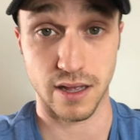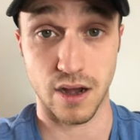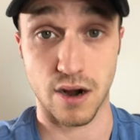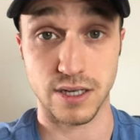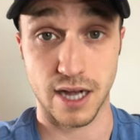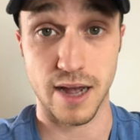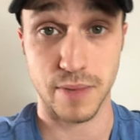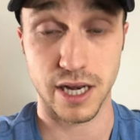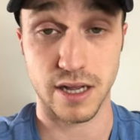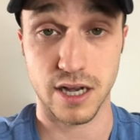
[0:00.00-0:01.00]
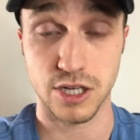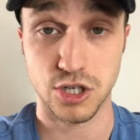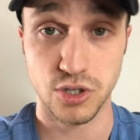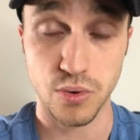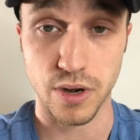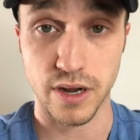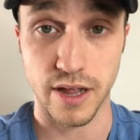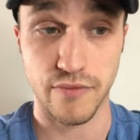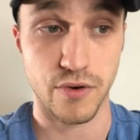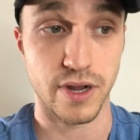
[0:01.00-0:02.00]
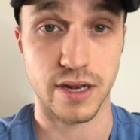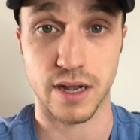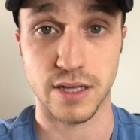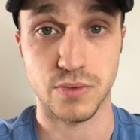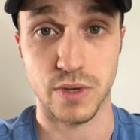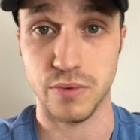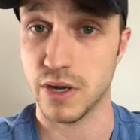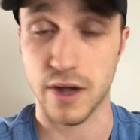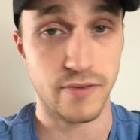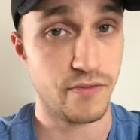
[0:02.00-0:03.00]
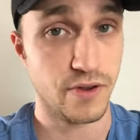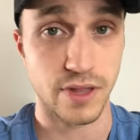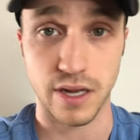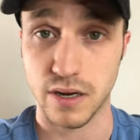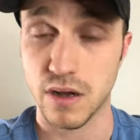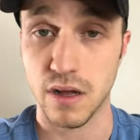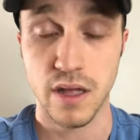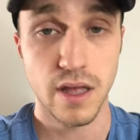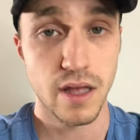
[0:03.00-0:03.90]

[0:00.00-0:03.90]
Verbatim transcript: our time getting cut short if we're in God's will. We don't have to fear that at all.